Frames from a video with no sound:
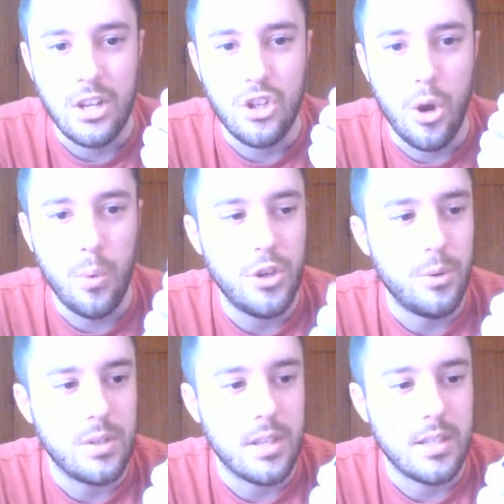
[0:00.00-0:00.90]
Joe would
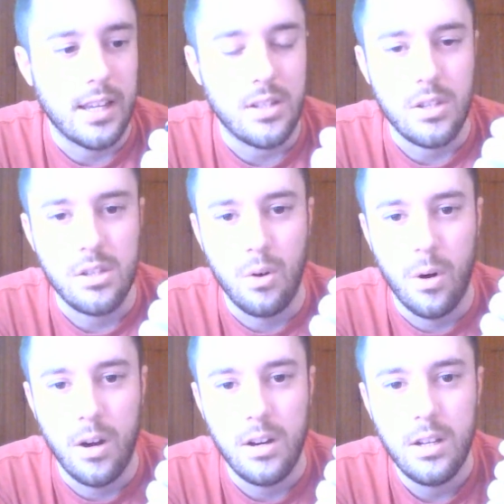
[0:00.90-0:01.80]
use this like as a
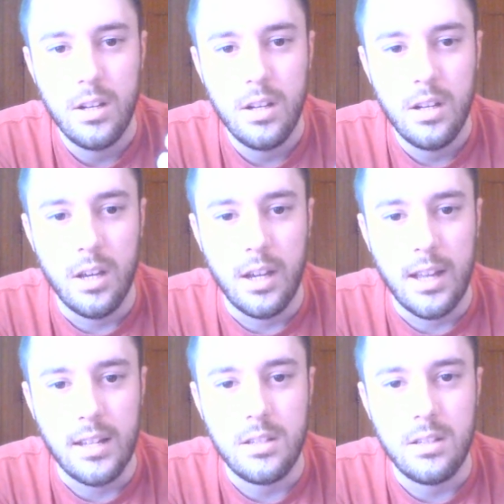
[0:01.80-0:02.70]
sword
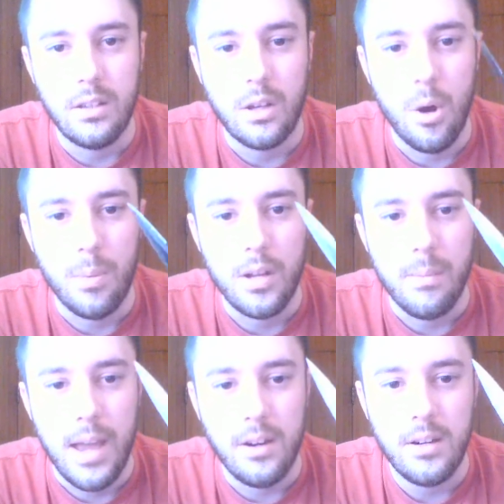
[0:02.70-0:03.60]
against the Cobra
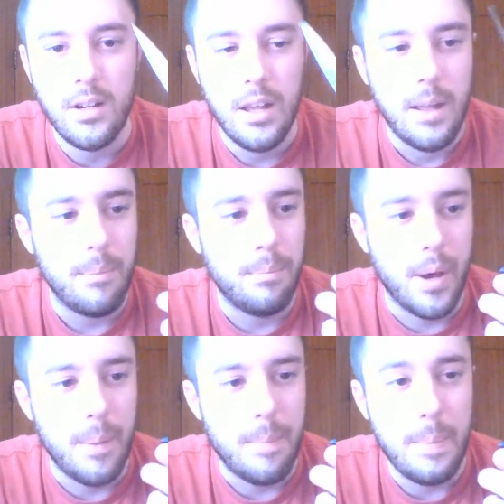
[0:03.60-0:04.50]
Commander. But